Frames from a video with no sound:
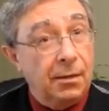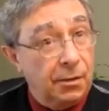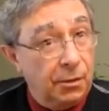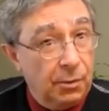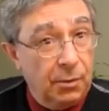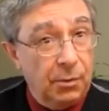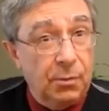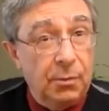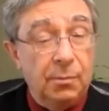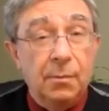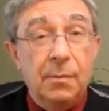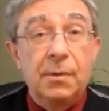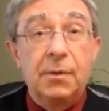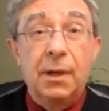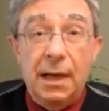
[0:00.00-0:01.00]
to
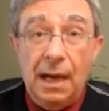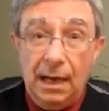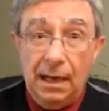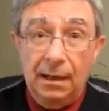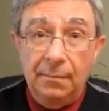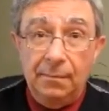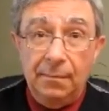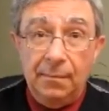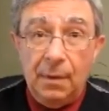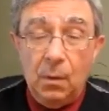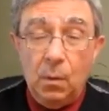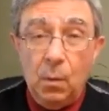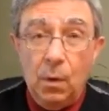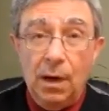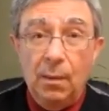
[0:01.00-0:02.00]
today
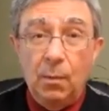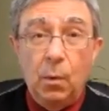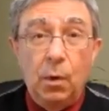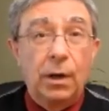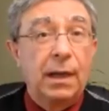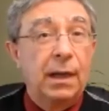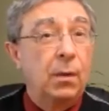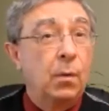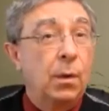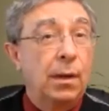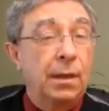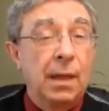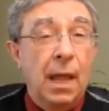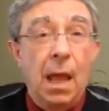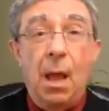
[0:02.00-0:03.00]
when I'm working
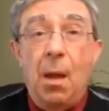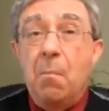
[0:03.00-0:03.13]
with